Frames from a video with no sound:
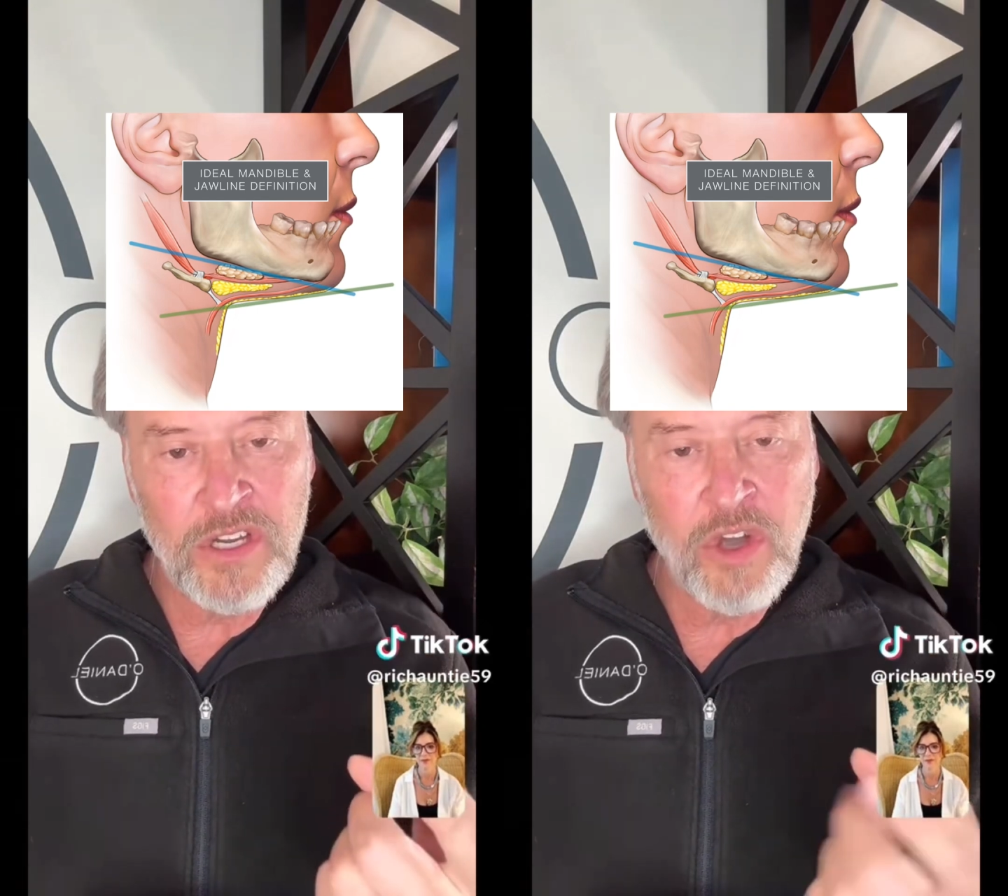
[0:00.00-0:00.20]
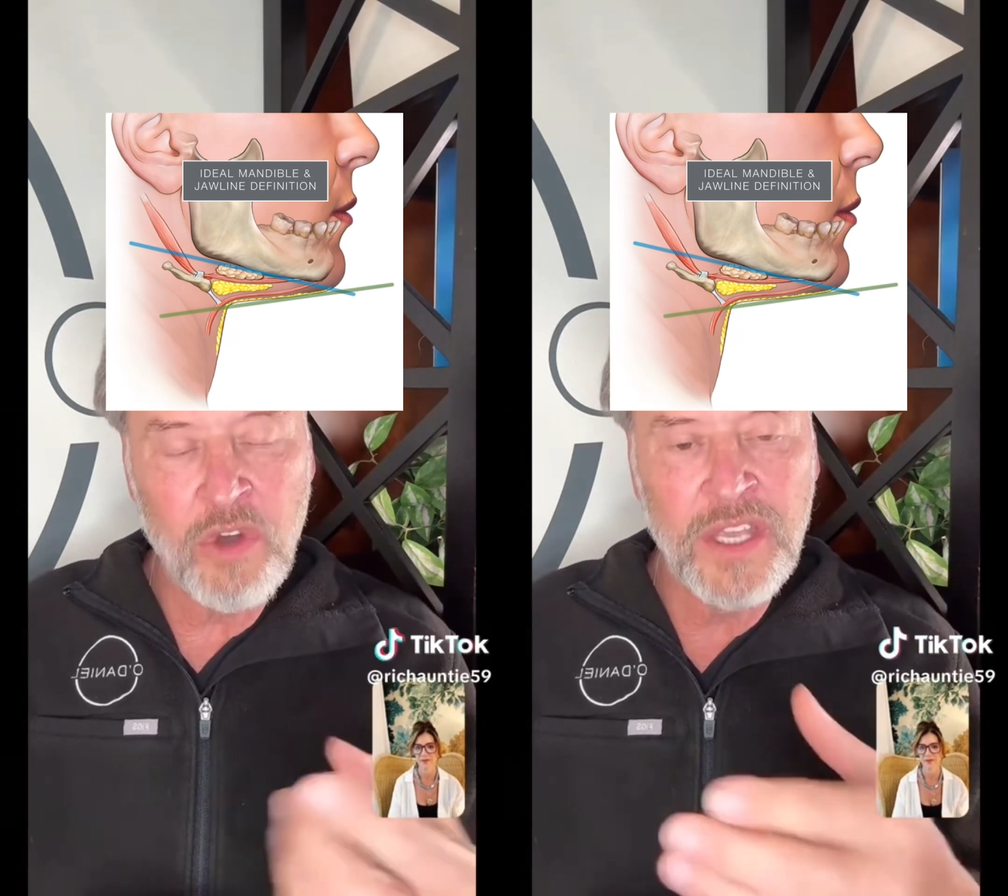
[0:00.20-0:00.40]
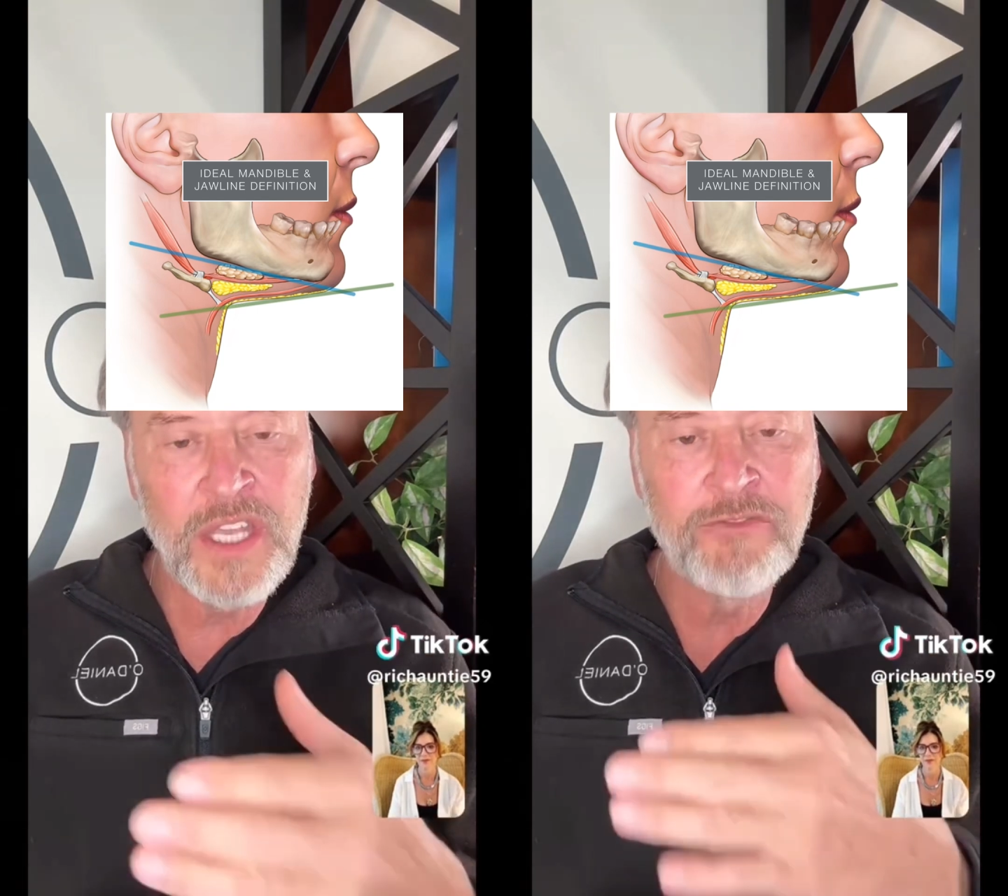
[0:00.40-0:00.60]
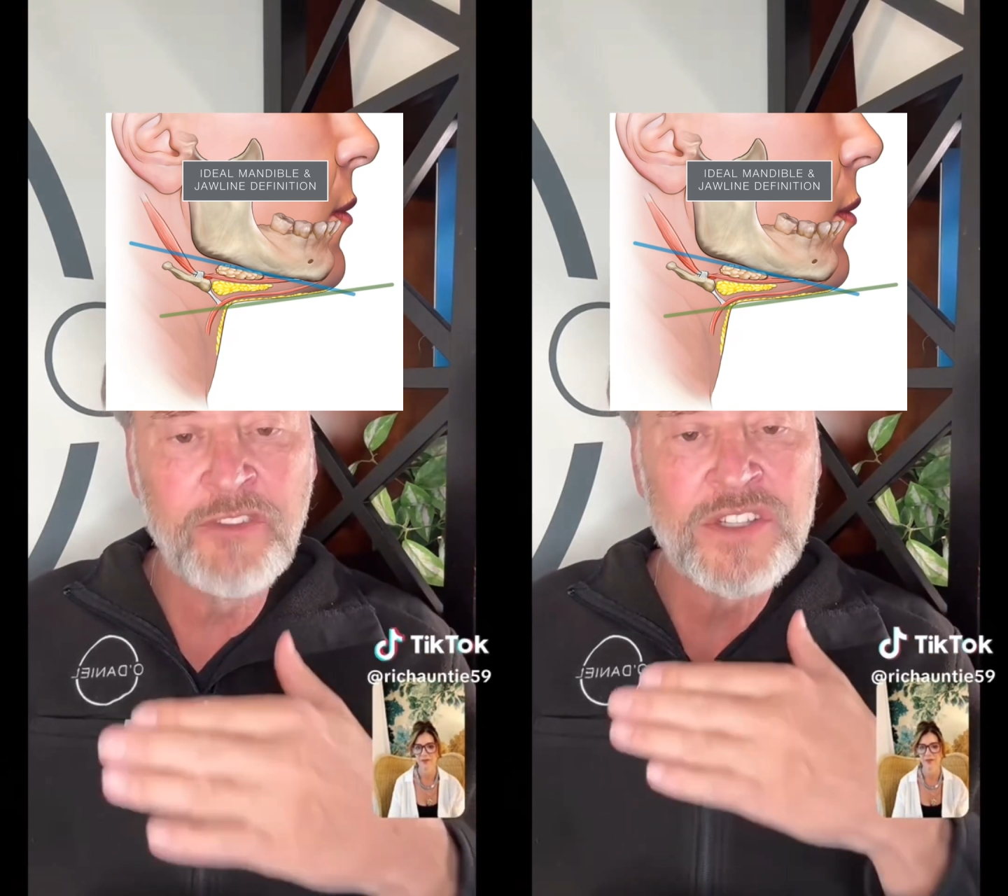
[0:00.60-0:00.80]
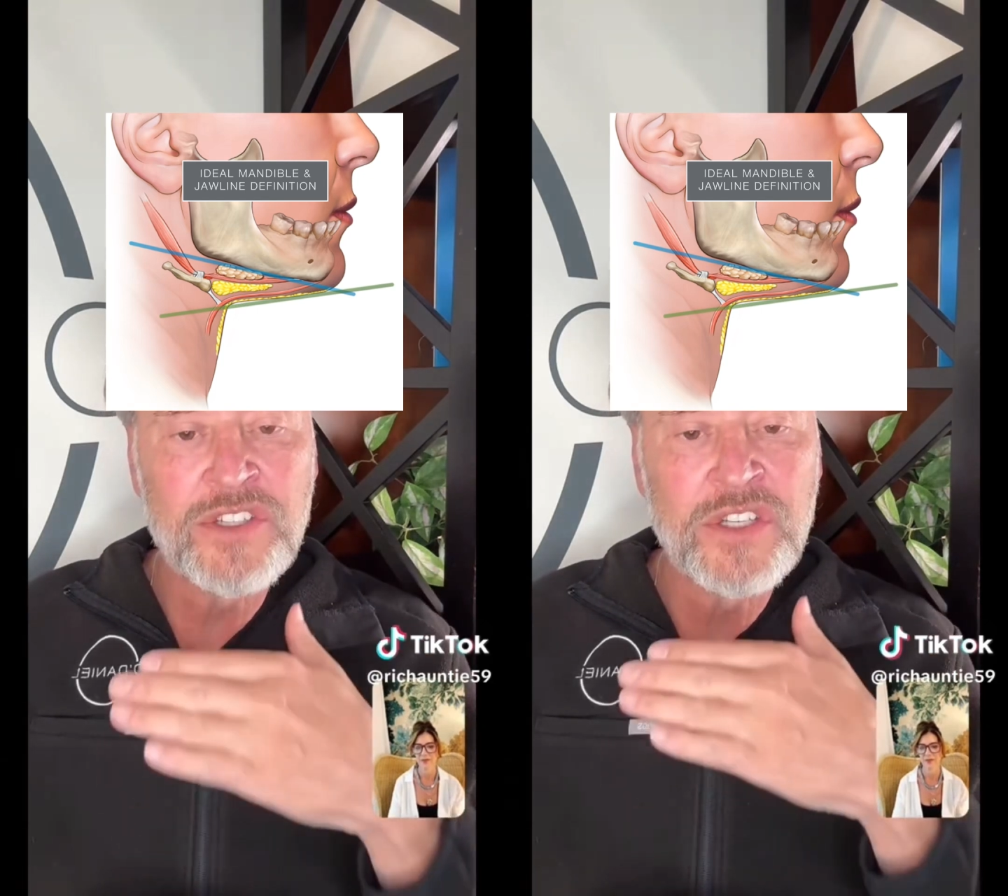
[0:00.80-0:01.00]
Coke, it
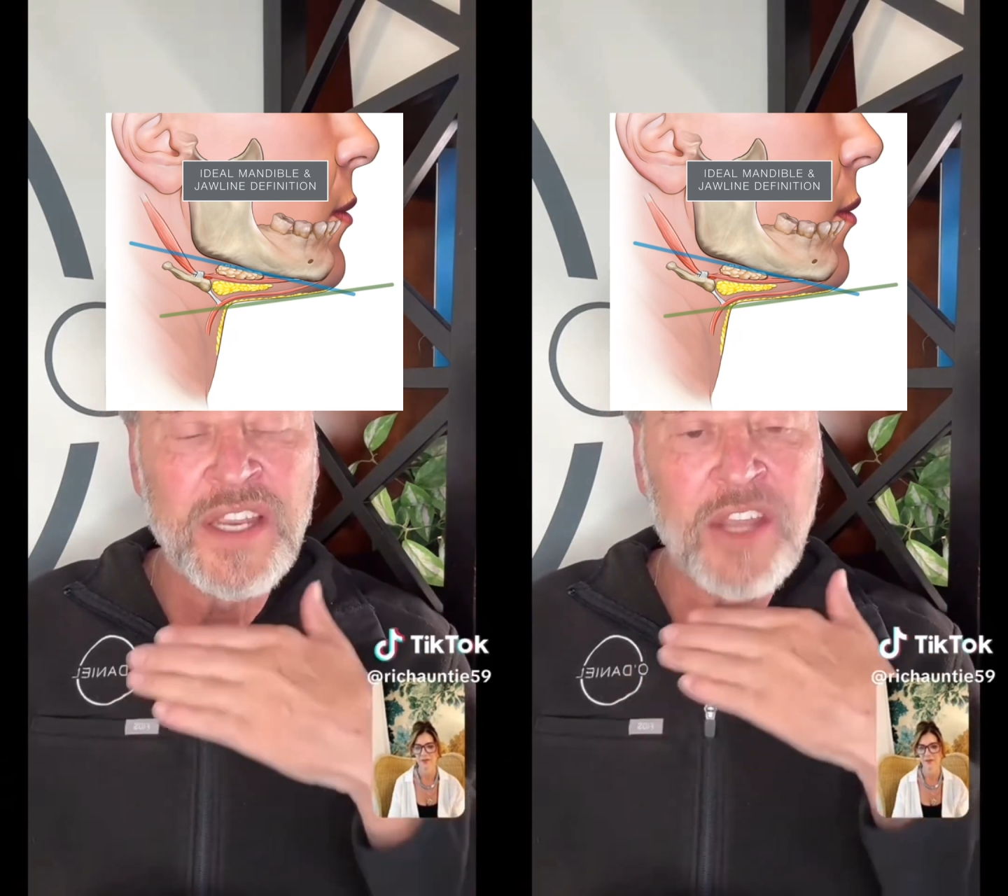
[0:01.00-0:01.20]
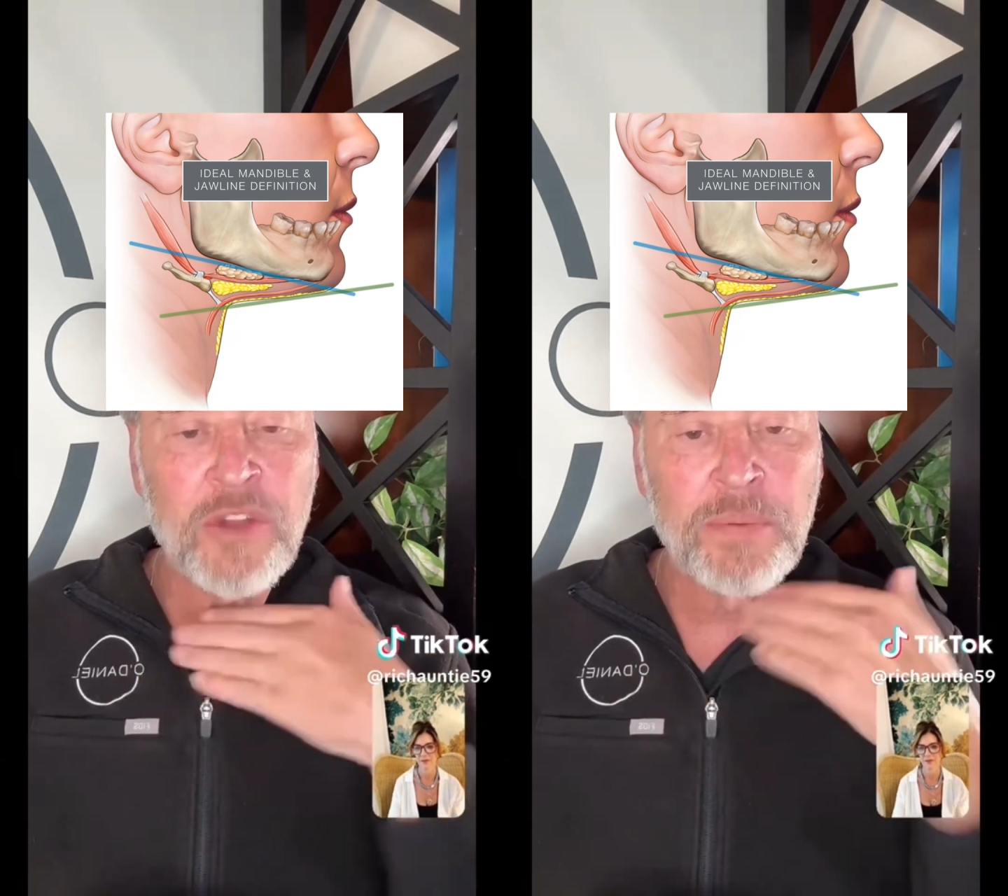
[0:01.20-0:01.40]
fits together